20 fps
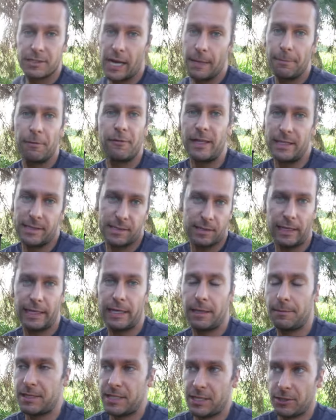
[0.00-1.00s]
type of
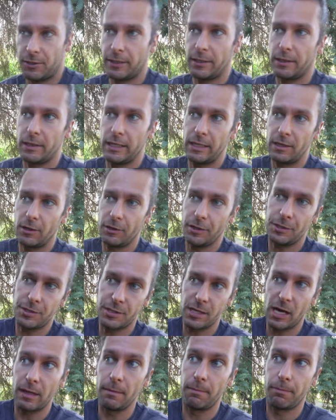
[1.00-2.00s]
insulating material. You know, you
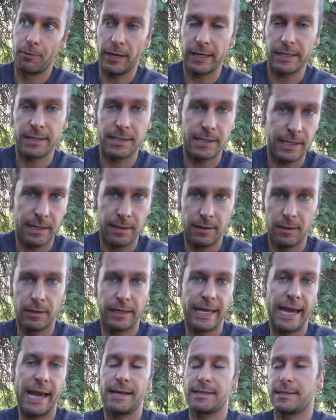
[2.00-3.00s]
saw the bricks in the
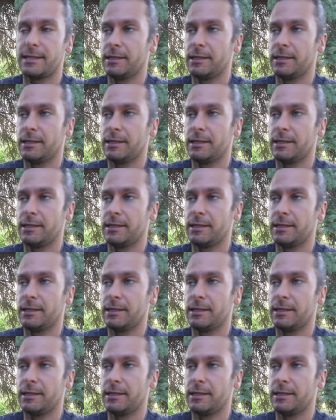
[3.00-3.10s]
gas